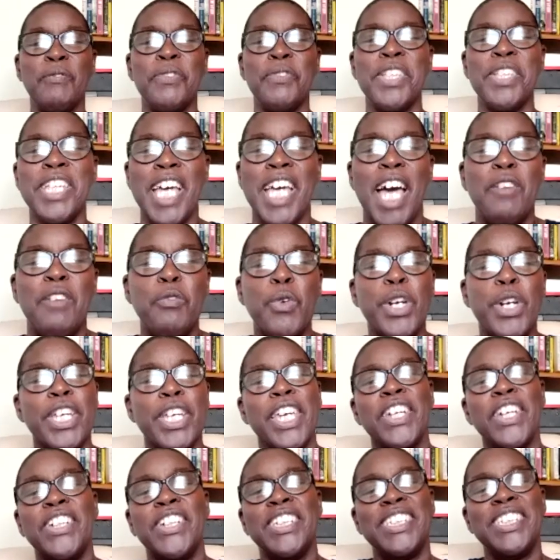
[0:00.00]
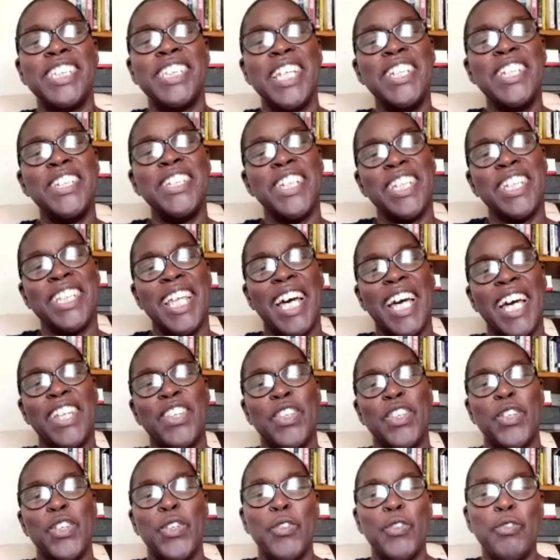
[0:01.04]
I'm working on changing that,
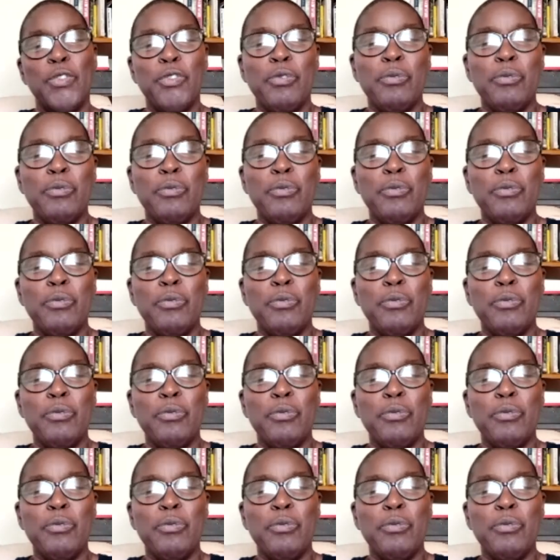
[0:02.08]
though.